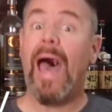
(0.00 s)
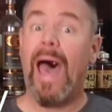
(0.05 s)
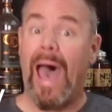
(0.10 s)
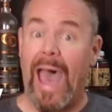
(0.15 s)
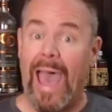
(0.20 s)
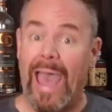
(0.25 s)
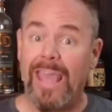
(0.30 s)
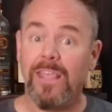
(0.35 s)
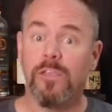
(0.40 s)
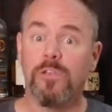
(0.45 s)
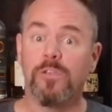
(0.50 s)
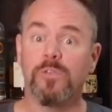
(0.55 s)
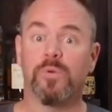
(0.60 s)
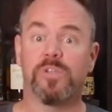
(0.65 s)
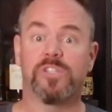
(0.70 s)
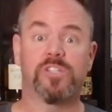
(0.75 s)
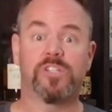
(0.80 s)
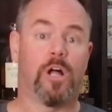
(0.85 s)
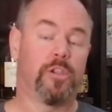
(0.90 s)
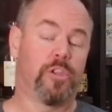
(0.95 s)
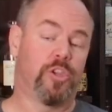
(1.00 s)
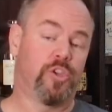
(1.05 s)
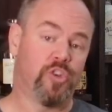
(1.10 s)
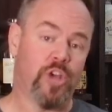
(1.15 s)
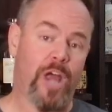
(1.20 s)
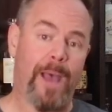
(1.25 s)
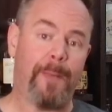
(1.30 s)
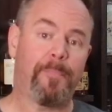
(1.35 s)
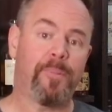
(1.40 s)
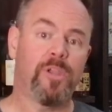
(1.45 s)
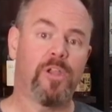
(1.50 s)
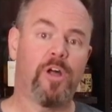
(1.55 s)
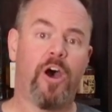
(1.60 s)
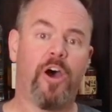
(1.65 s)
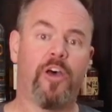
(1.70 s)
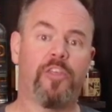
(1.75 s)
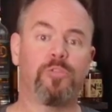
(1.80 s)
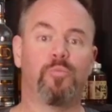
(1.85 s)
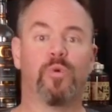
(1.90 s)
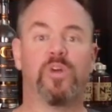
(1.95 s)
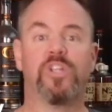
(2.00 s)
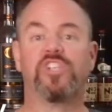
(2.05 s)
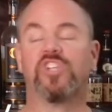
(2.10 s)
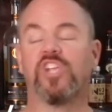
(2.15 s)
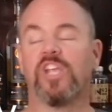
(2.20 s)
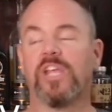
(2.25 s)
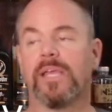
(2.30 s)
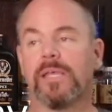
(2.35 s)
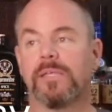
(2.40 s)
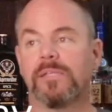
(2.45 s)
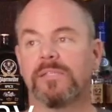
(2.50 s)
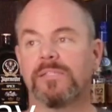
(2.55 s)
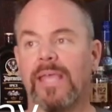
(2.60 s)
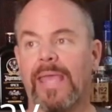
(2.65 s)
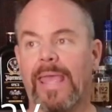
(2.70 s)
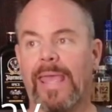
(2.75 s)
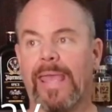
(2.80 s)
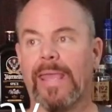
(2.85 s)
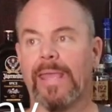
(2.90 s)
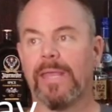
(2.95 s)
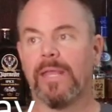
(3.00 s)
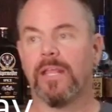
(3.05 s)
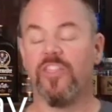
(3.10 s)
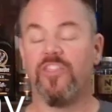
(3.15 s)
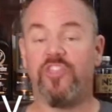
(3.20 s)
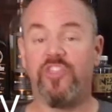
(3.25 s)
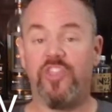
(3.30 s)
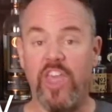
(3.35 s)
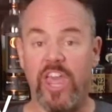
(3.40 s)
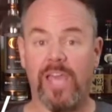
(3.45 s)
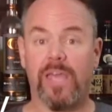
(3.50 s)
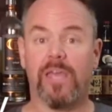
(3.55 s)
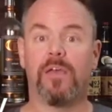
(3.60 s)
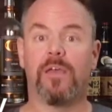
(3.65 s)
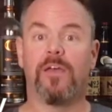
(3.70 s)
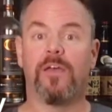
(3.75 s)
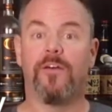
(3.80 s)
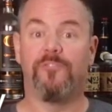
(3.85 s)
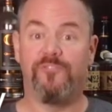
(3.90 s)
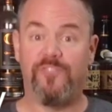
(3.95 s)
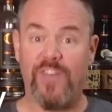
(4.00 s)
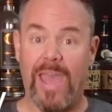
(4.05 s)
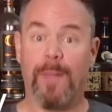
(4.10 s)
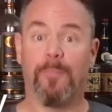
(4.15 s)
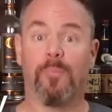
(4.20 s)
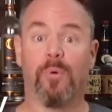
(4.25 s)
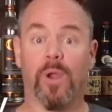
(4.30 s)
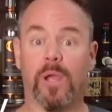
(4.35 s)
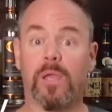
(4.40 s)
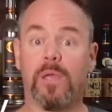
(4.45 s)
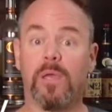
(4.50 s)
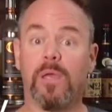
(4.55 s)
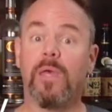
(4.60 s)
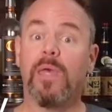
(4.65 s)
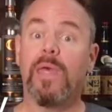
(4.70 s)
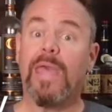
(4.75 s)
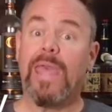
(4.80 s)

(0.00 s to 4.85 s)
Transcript: I use what's called a drop cloth, which is a thick fabric,